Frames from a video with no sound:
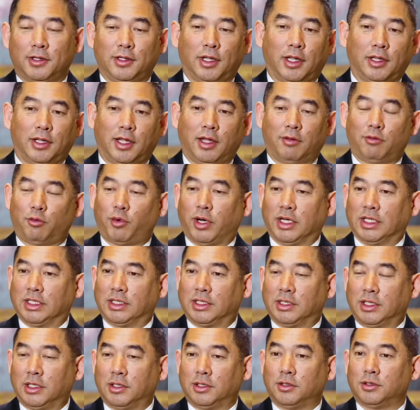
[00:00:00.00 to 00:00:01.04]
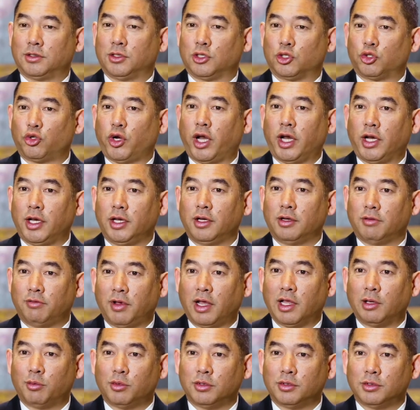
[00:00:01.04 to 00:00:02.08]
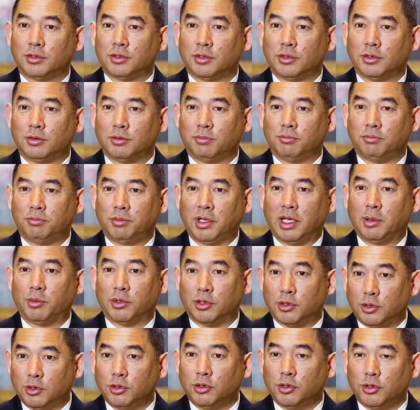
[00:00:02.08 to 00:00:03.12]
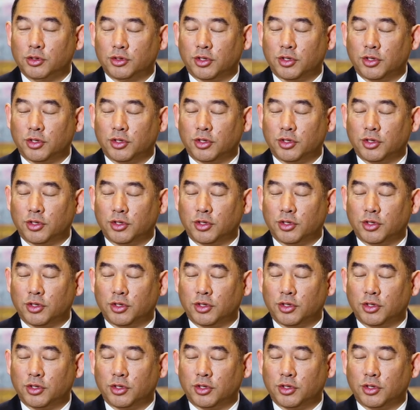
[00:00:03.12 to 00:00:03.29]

that they have the right skills and training available to be able to do their